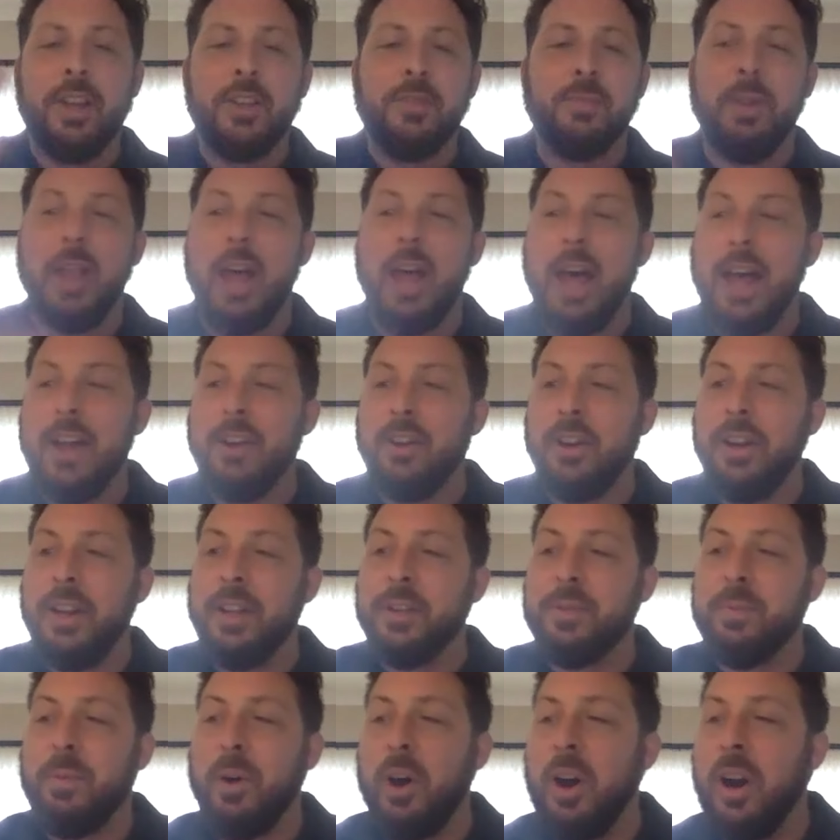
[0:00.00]
is blind on
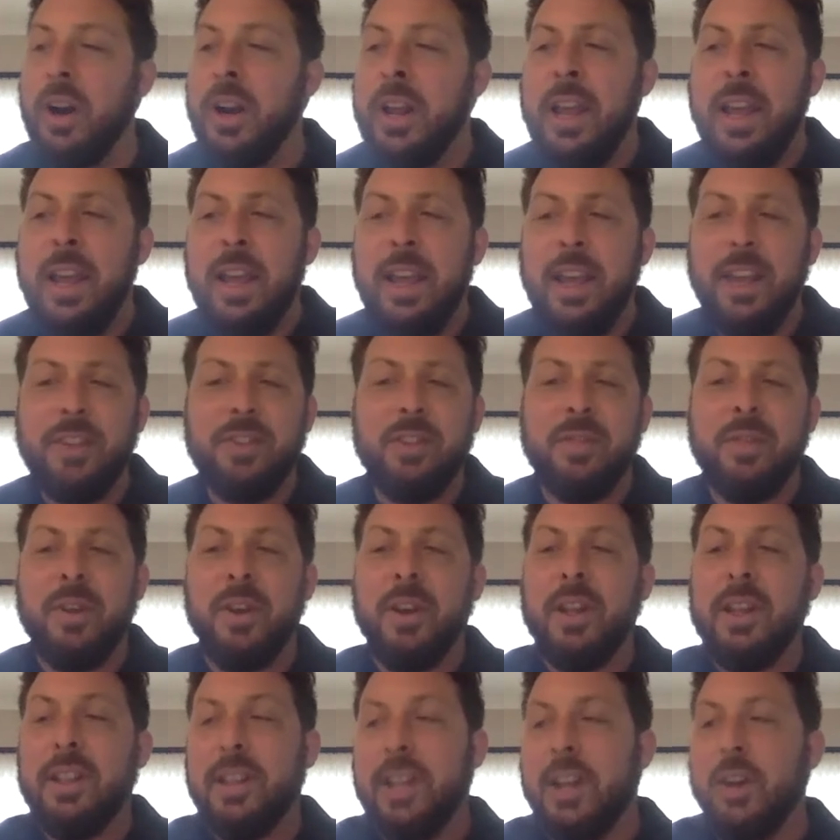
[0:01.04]
his part. He's a
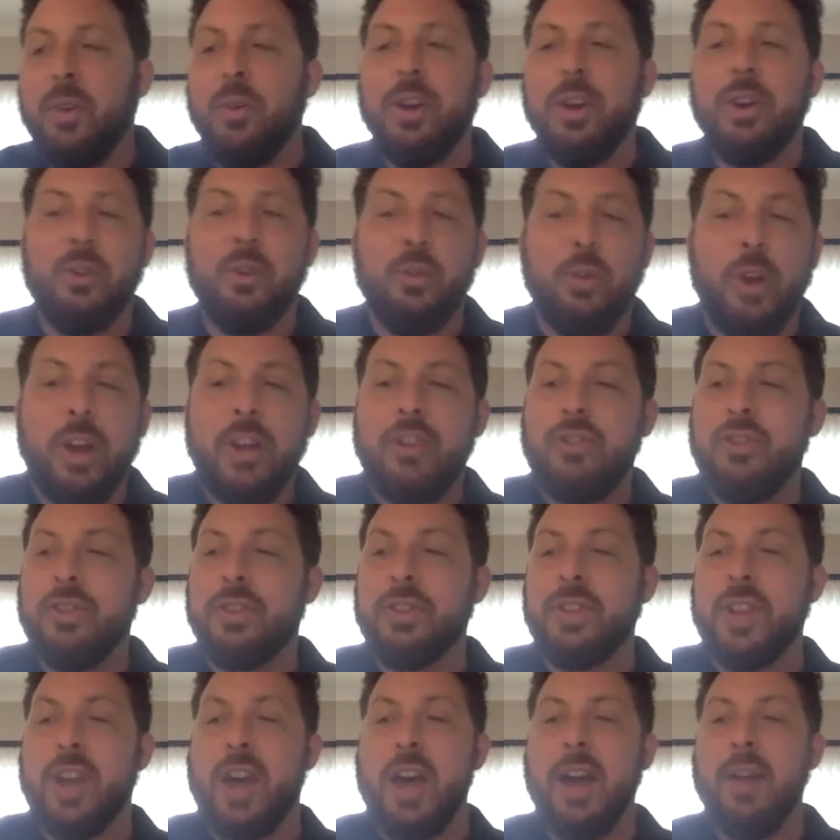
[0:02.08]
very literate,
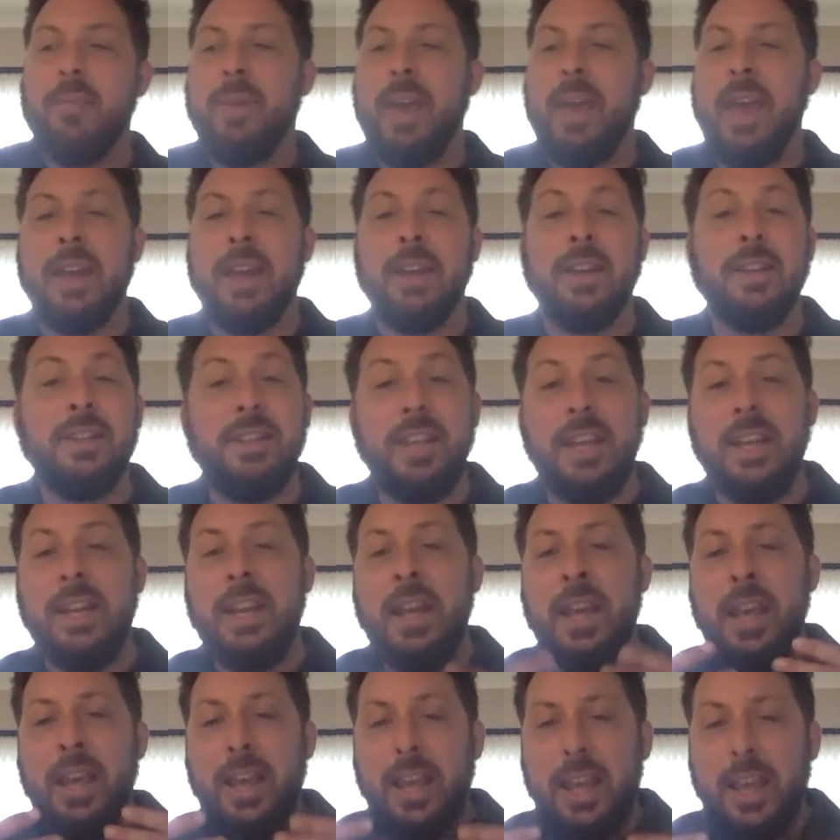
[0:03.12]
gracious, kind man.
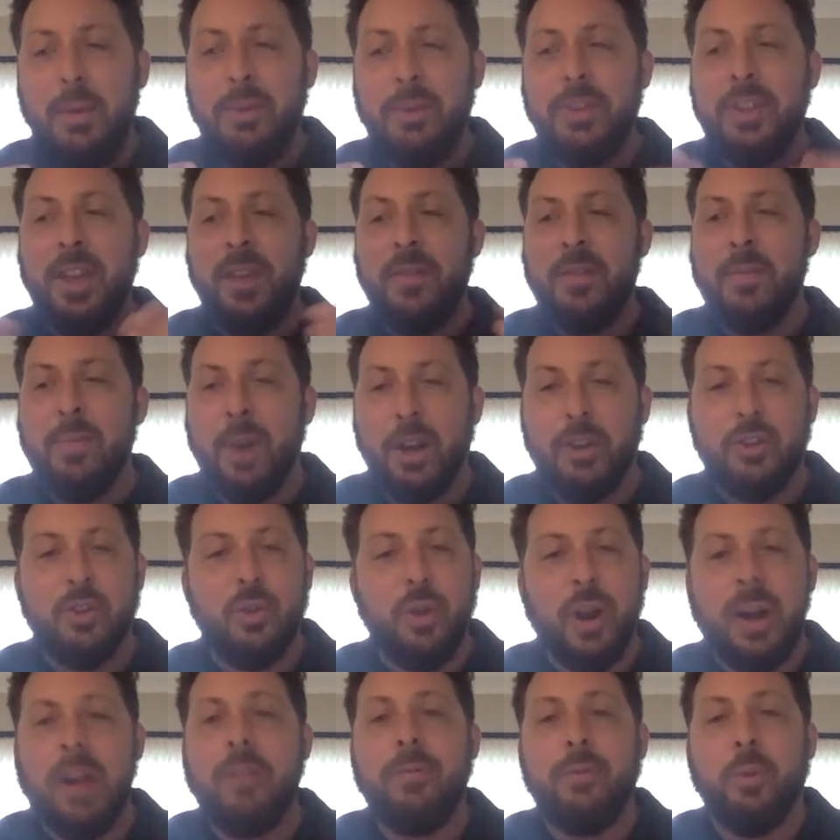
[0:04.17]
Indeed, he was given much
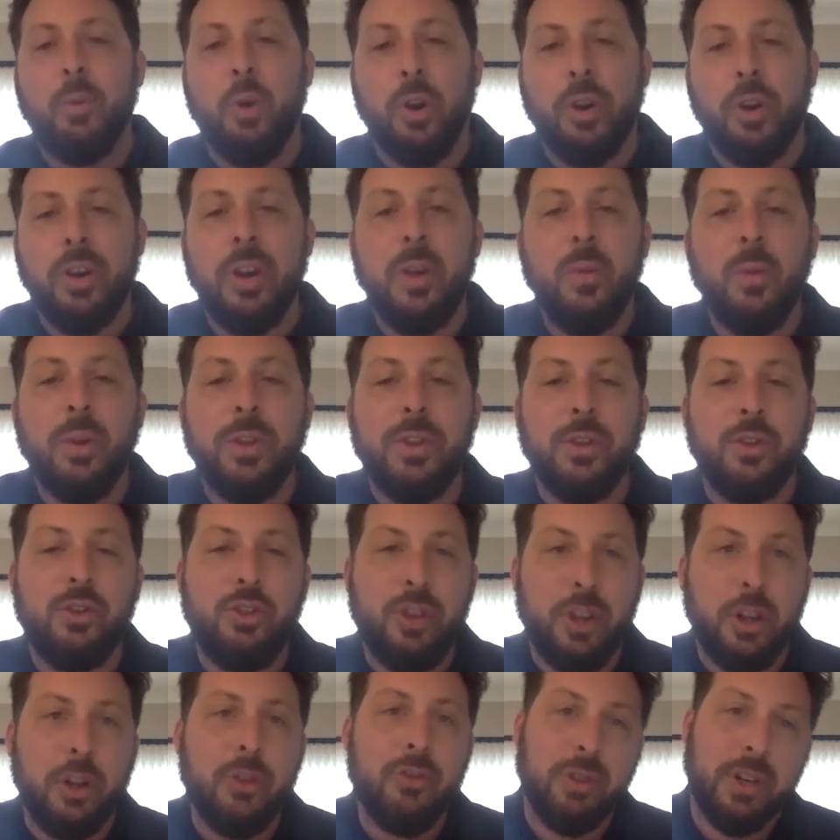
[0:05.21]
credit for working with the
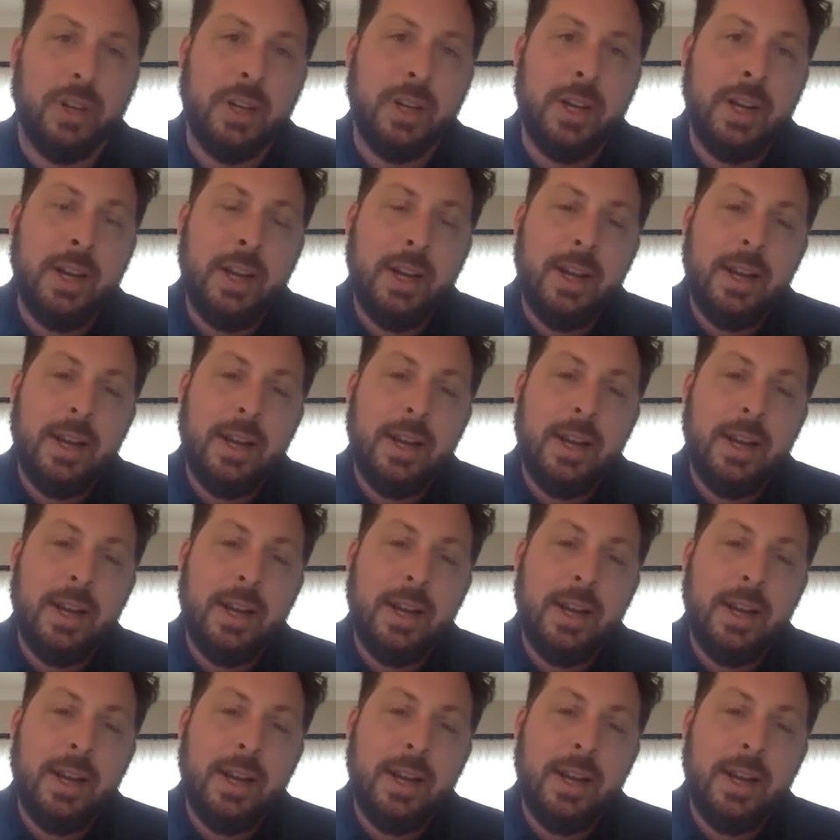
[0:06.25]
children.